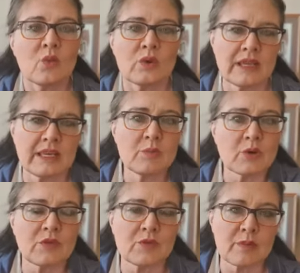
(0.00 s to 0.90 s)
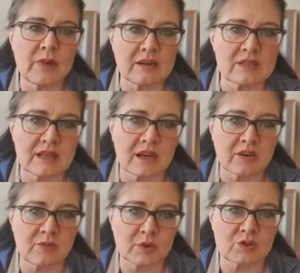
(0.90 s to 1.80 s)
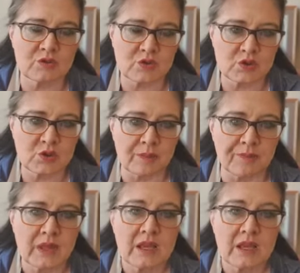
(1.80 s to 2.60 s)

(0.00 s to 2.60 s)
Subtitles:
with anybody from outside of Potchefstroom.